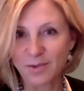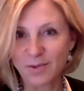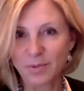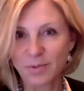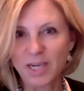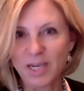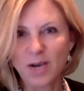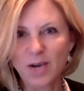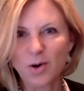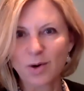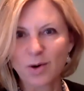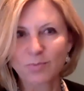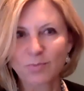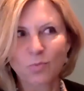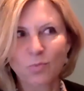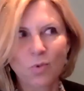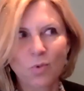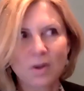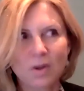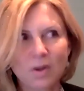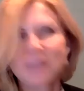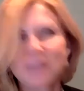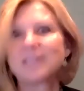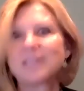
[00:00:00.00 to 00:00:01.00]
we go on
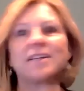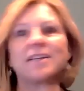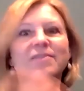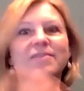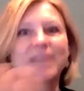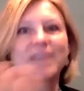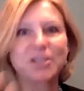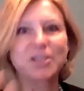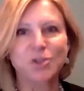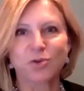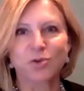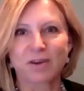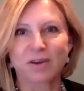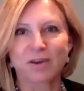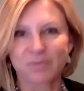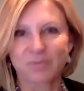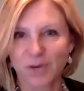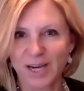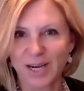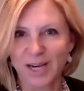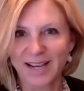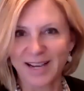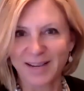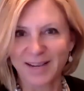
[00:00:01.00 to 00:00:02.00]
an adventure every
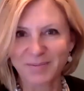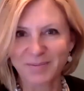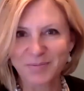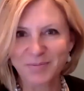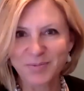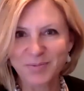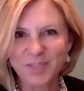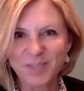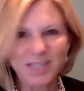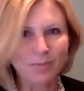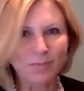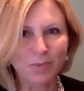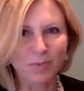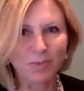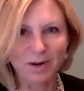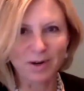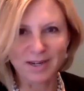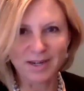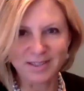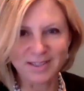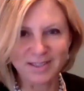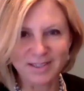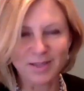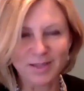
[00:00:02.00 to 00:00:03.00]
year somewhere
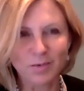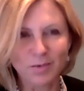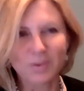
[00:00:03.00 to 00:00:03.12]
else in the